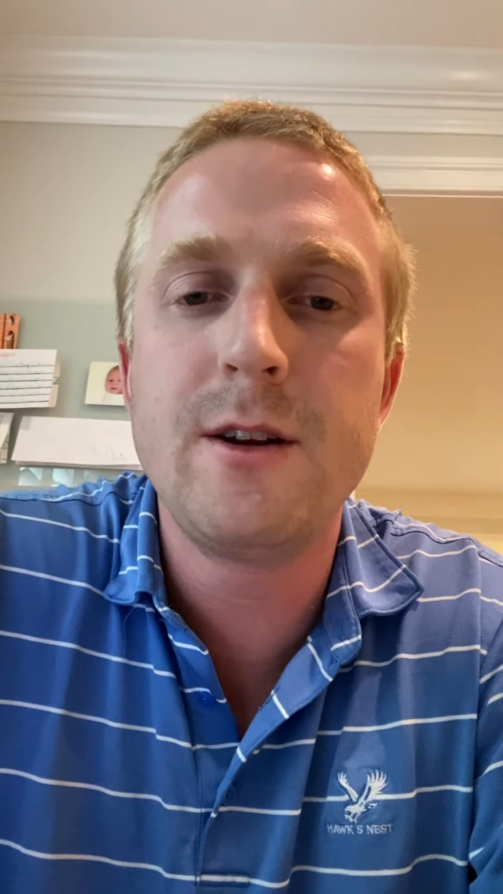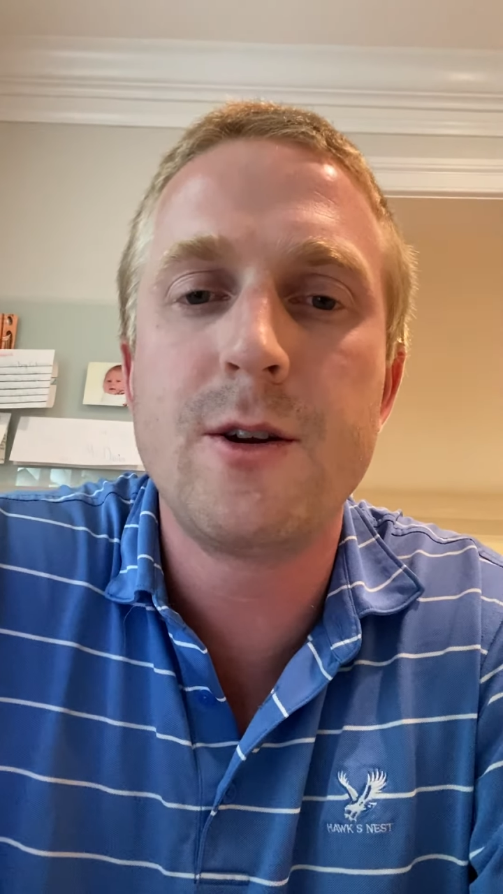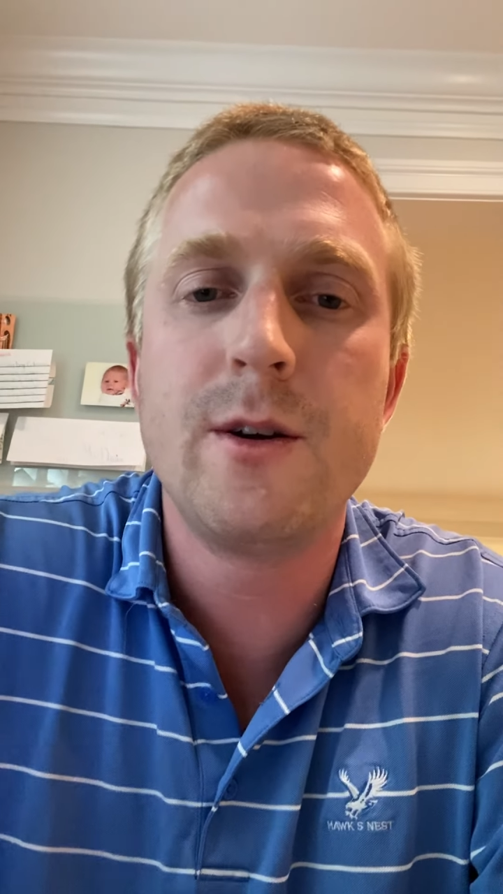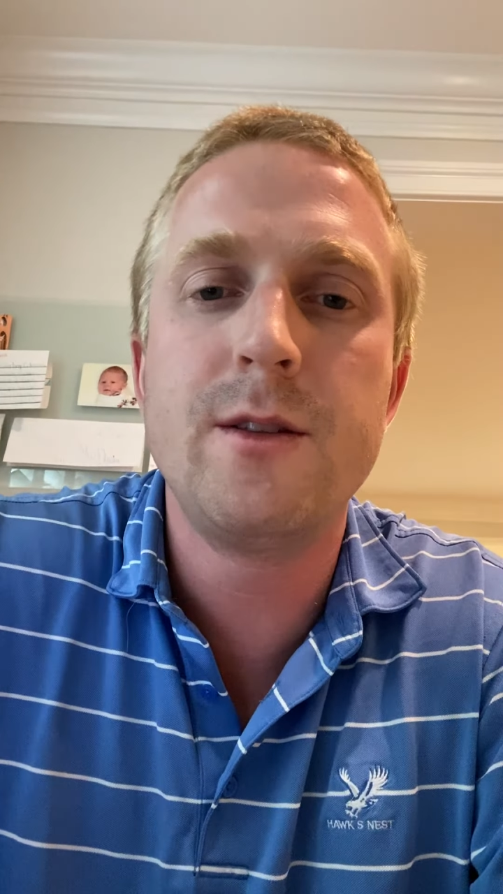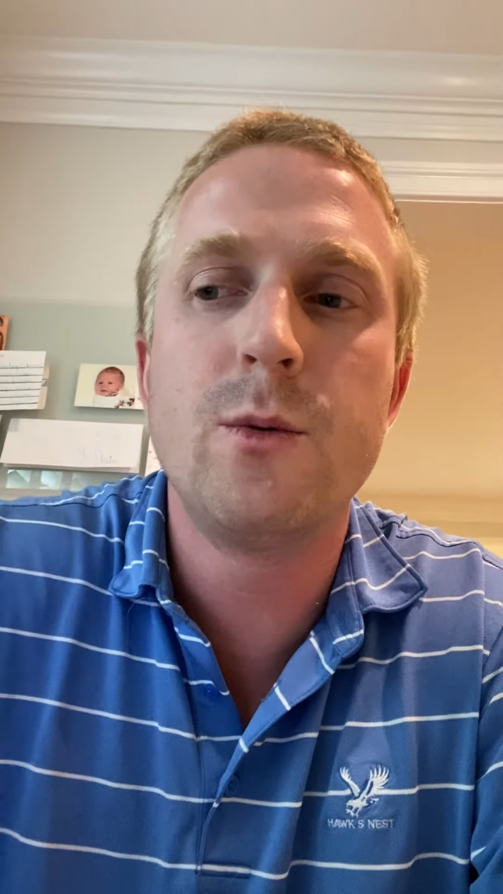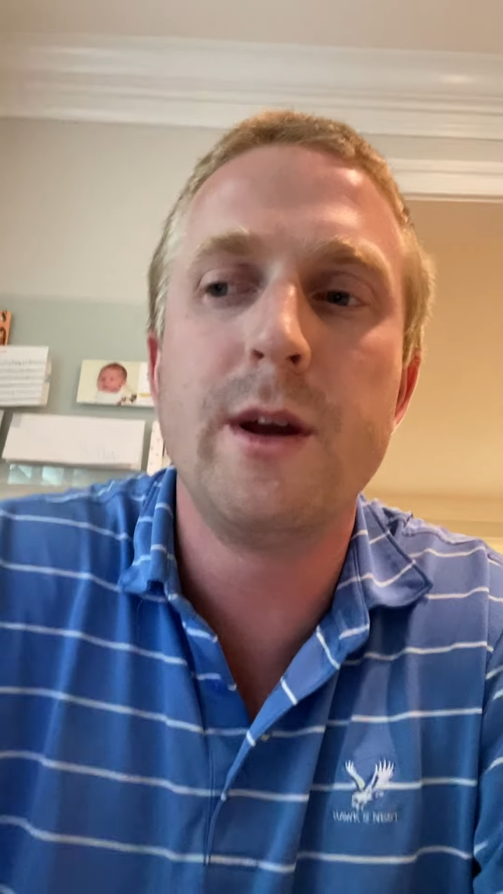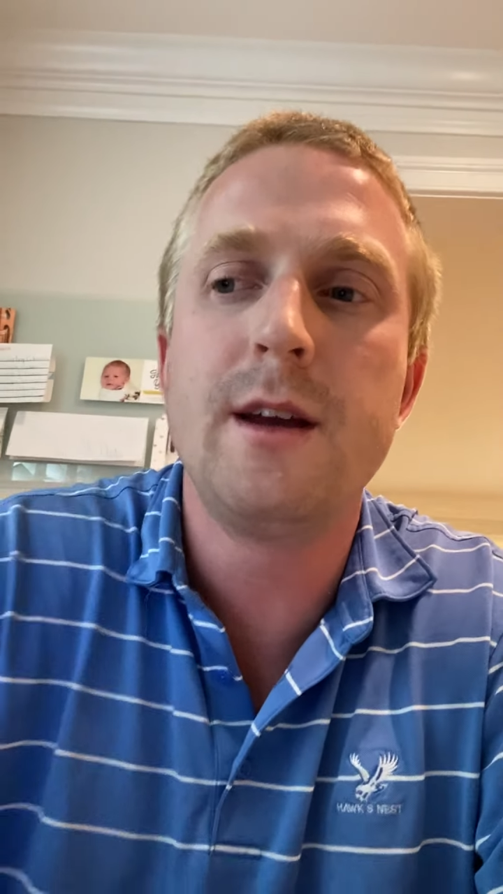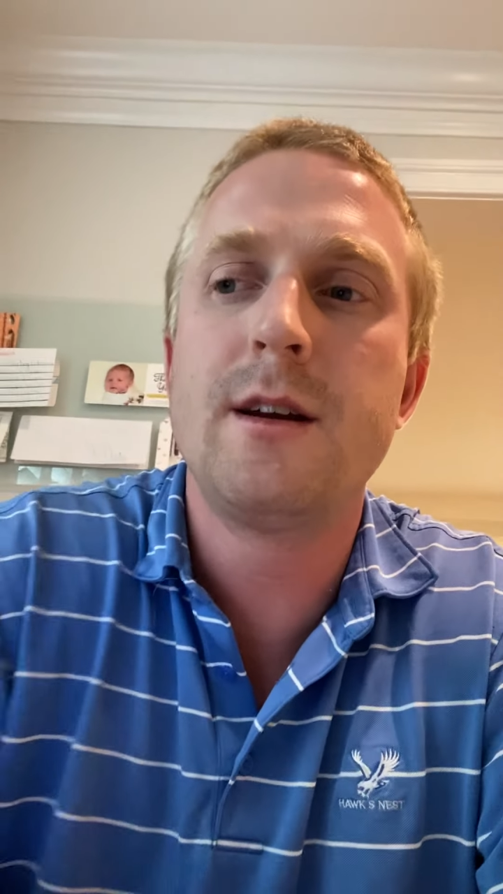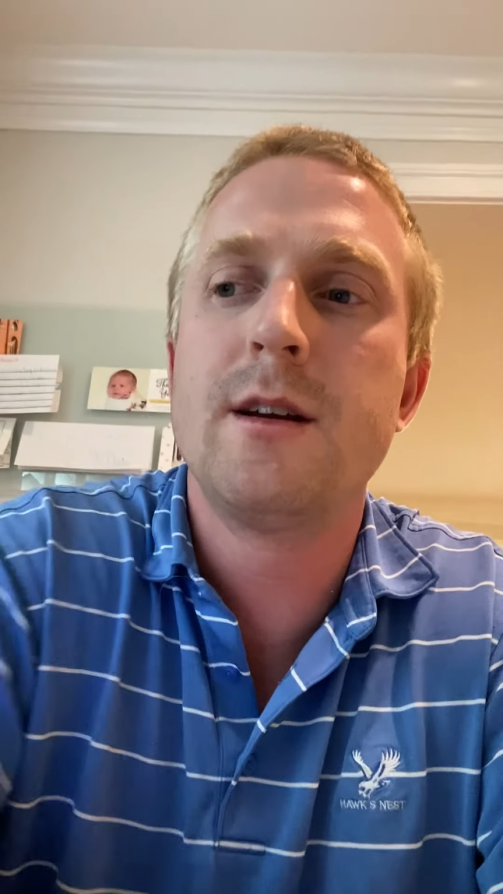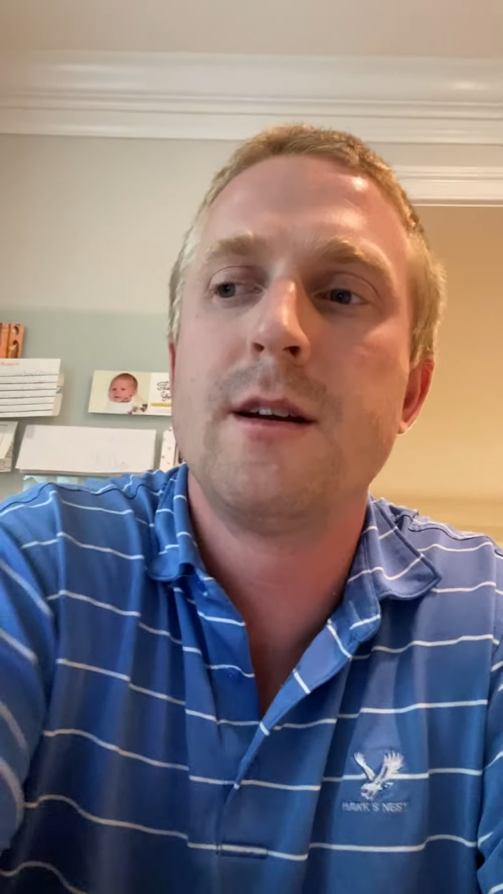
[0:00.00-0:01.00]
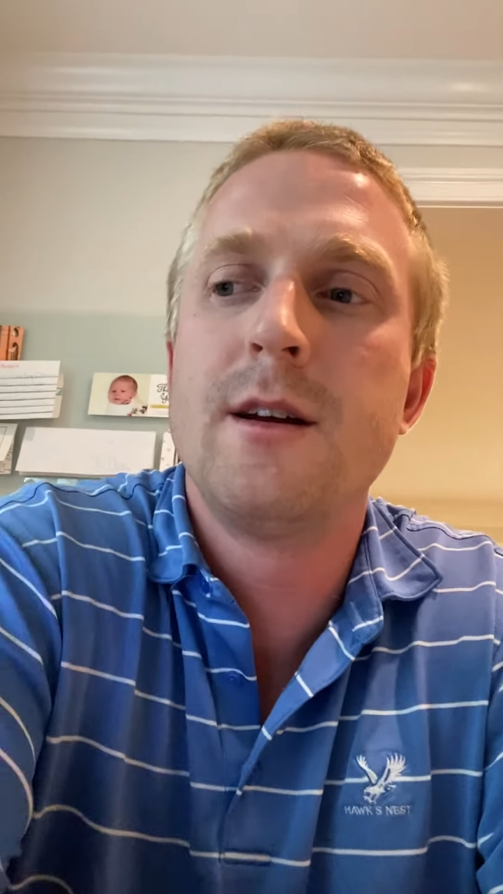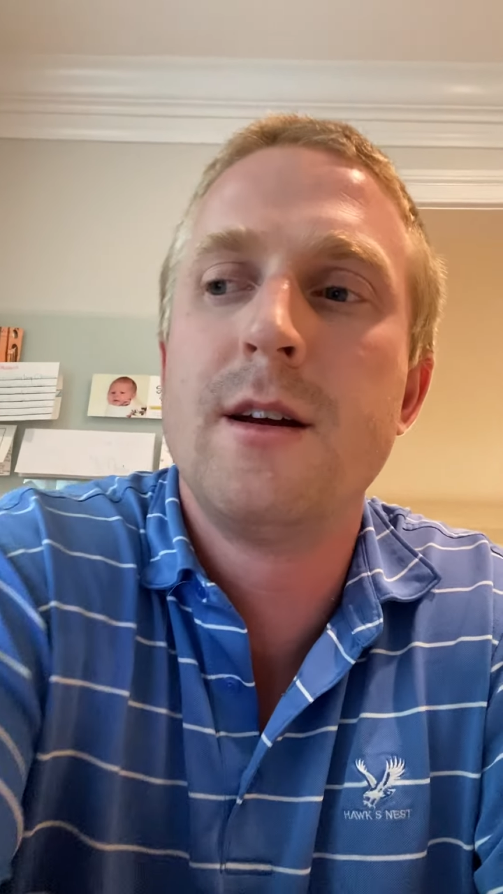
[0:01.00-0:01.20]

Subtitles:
during the week.